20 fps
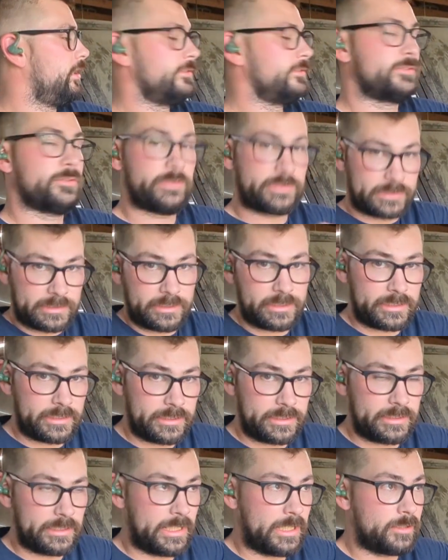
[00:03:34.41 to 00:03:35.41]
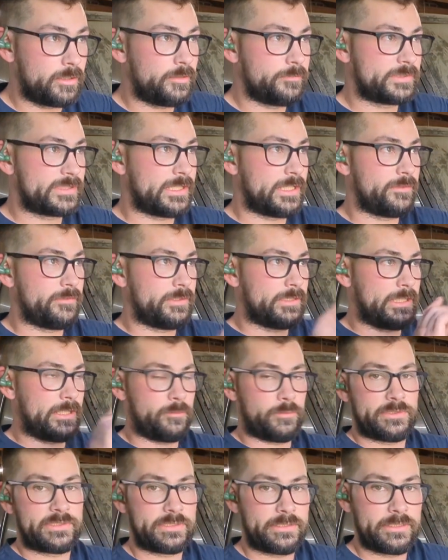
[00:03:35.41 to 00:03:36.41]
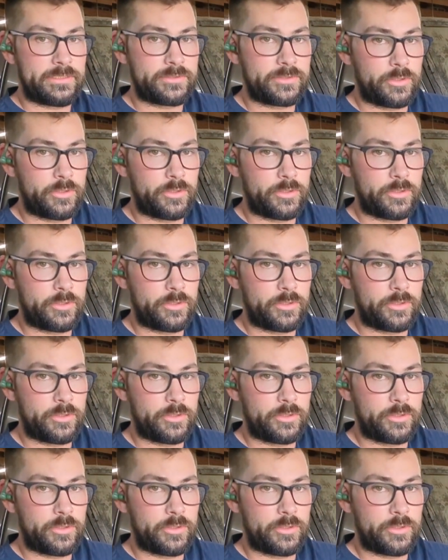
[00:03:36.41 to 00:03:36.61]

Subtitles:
So it's going to get an LM7 that was in the